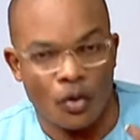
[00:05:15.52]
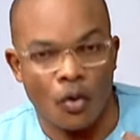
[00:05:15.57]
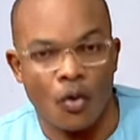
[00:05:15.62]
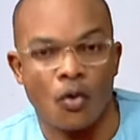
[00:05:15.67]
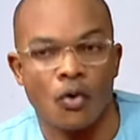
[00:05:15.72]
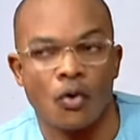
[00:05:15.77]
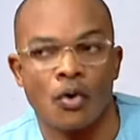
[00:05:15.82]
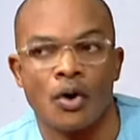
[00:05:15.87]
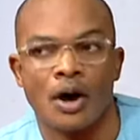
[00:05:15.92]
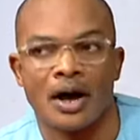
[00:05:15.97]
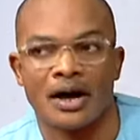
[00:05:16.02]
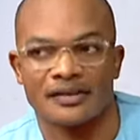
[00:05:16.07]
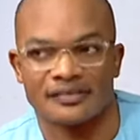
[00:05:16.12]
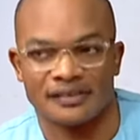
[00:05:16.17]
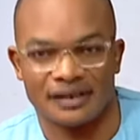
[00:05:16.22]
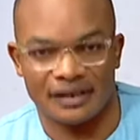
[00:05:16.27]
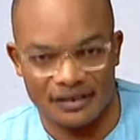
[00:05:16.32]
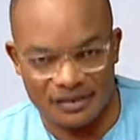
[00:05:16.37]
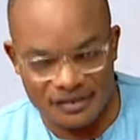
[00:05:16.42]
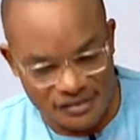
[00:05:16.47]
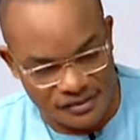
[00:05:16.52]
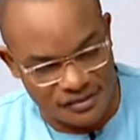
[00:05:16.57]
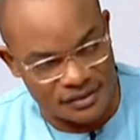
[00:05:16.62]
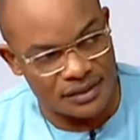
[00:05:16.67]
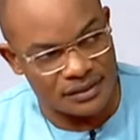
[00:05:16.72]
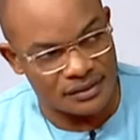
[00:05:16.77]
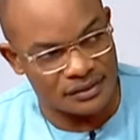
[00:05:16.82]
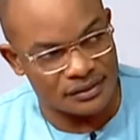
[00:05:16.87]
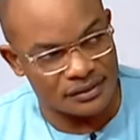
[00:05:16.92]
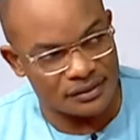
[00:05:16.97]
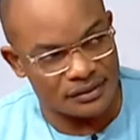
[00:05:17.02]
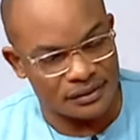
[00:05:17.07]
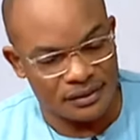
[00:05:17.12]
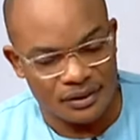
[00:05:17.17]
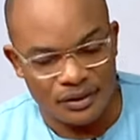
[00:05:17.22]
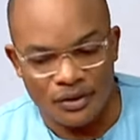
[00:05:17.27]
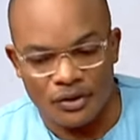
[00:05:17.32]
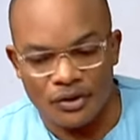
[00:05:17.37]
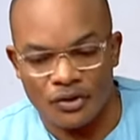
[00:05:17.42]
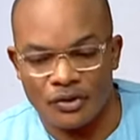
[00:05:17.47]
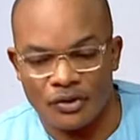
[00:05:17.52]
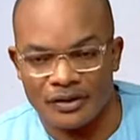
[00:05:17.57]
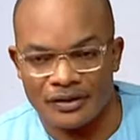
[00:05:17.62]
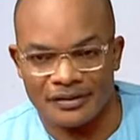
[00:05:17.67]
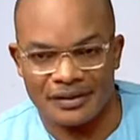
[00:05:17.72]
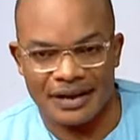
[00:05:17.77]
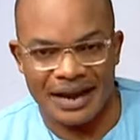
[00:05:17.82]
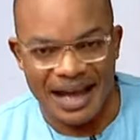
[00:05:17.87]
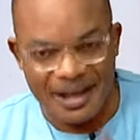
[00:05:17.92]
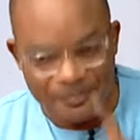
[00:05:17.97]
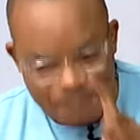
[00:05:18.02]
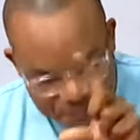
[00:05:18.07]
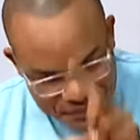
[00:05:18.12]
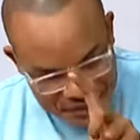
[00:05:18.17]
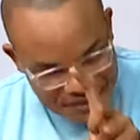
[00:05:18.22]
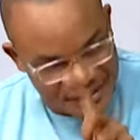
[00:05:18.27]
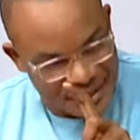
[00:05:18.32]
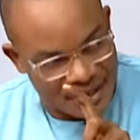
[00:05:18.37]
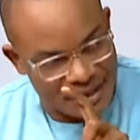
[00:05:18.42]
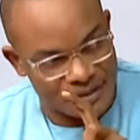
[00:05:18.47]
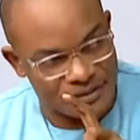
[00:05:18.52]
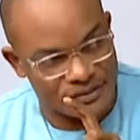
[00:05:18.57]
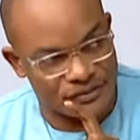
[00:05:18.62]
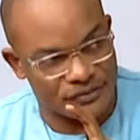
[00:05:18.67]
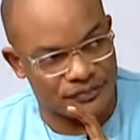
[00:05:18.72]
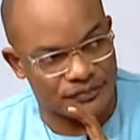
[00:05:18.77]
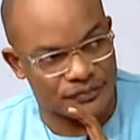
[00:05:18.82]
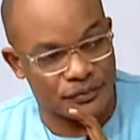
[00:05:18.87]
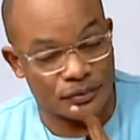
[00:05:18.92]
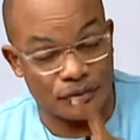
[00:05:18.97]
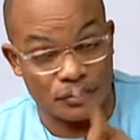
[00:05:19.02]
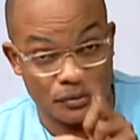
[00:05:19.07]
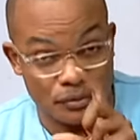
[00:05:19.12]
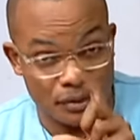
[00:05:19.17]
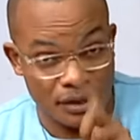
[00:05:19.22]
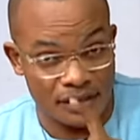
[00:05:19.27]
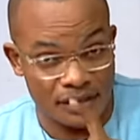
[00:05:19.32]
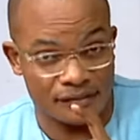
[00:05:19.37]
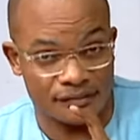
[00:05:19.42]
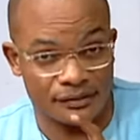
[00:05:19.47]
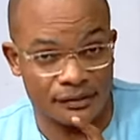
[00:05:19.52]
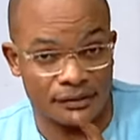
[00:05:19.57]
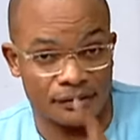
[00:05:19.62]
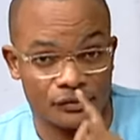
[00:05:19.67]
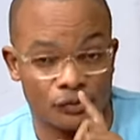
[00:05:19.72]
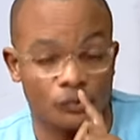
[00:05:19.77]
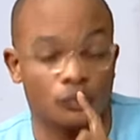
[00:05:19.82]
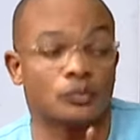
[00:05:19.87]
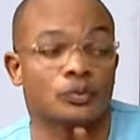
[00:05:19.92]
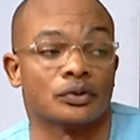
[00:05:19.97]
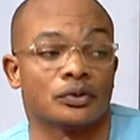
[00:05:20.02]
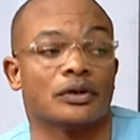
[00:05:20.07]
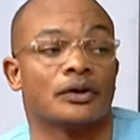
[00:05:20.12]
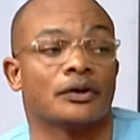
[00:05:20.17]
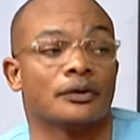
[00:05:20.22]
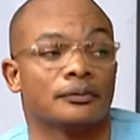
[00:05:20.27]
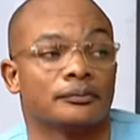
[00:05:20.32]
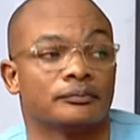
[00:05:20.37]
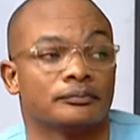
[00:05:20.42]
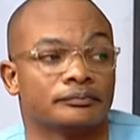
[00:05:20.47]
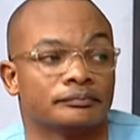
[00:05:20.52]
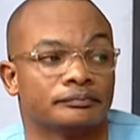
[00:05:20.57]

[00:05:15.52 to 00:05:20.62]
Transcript: or has an understanding or has an appetite for excellence would know.